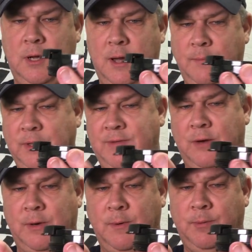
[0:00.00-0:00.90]
I believe that
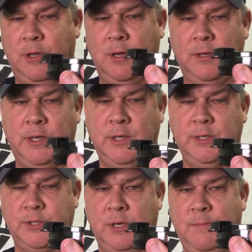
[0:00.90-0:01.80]
rubber plug
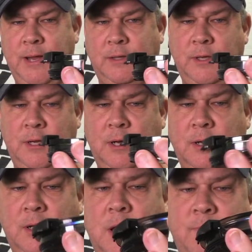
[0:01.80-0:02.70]
is going to make the
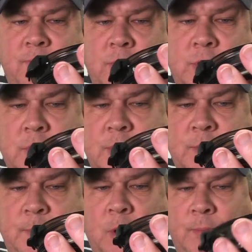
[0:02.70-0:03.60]
cup virtually
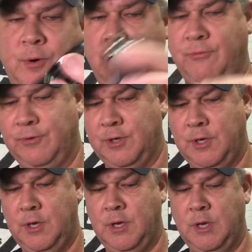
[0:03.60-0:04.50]
spill proof
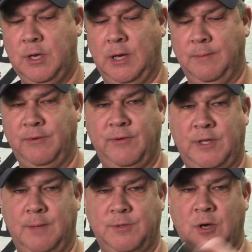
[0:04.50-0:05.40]
if it
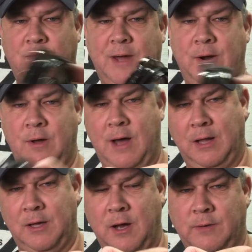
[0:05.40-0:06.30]
tips over. I don't know how
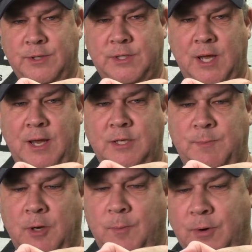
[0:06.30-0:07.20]
long it would stay
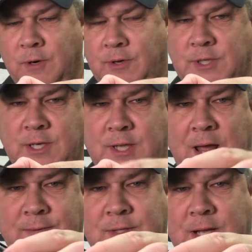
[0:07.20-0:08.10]
spill proof because like I said, I
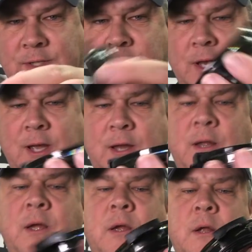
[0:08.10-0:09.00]
haven't tested it yet,
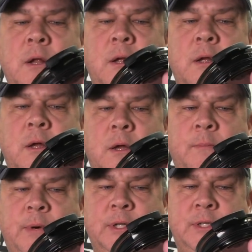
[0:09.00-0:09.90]

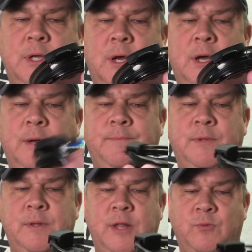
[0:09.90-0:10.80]
but
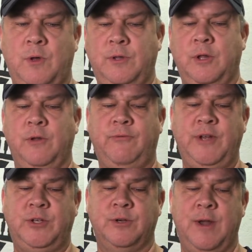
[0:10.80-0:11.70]
that's one little
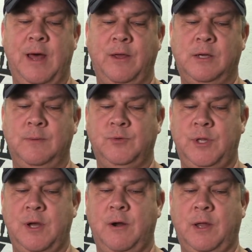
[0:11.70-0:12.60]
feature now that comes with
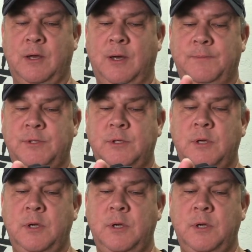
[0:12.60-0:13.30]
the RTIC cups